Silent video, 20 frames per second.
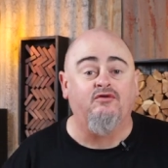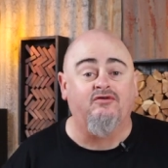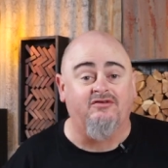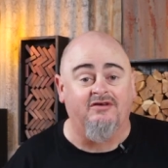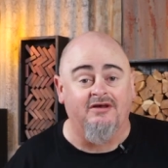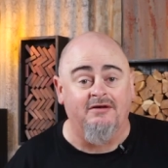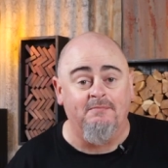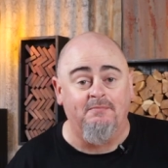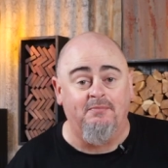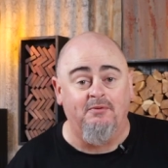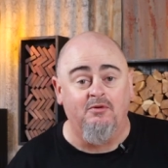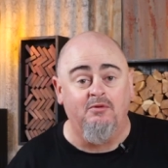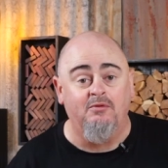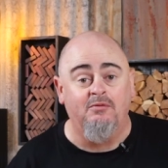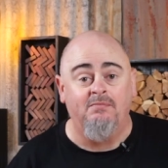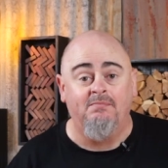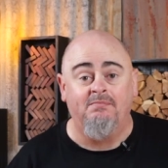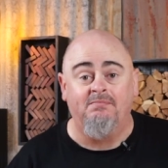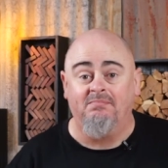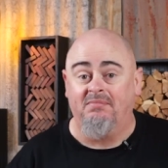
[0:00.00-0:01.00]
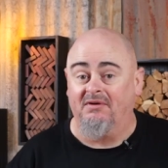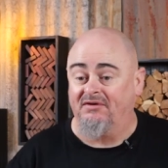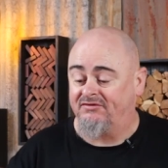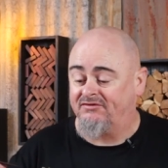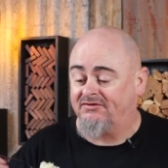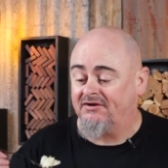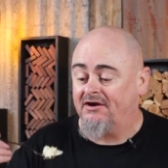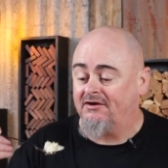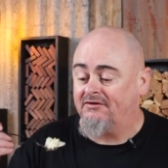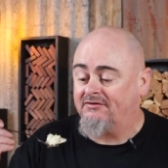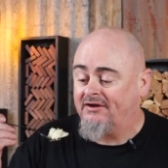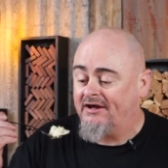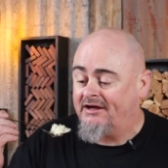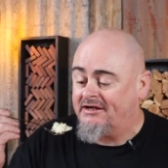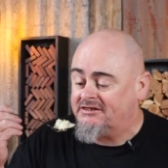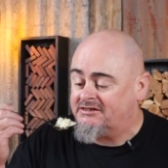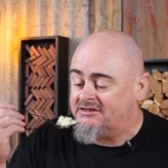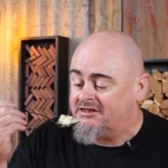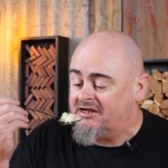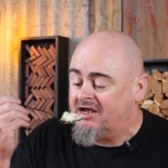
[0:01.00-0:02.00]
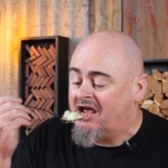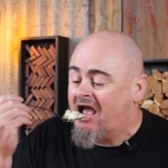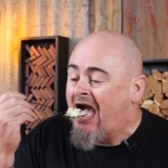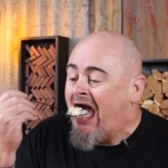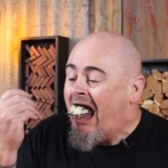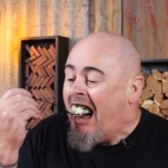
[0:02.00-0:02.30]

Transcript: simple, but so tasty.